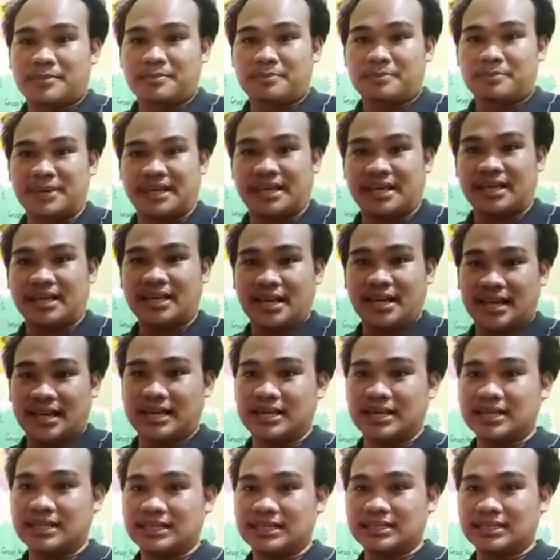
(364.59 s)
P,
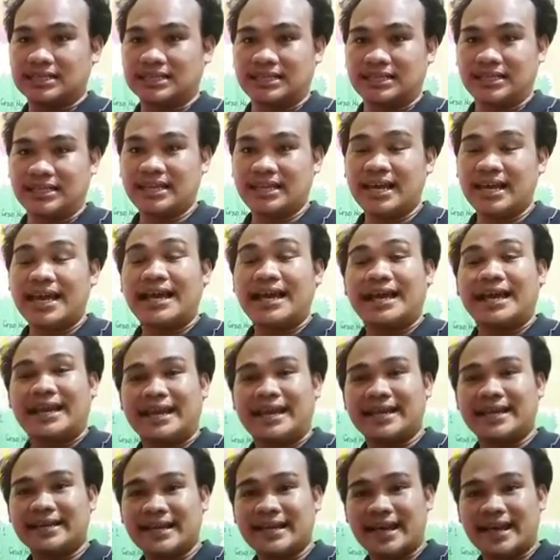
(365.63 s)
D,
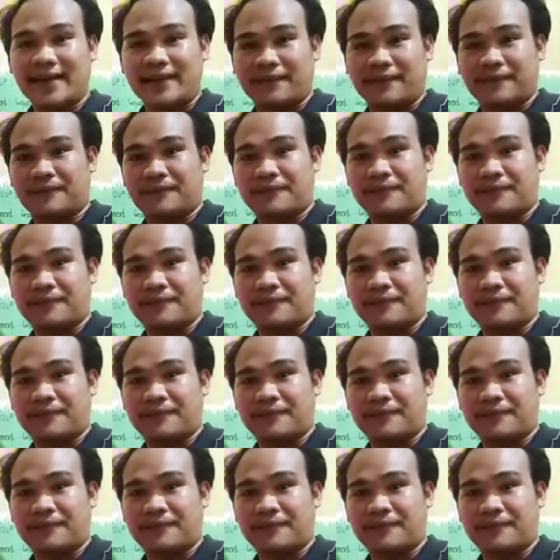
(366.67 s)
and F.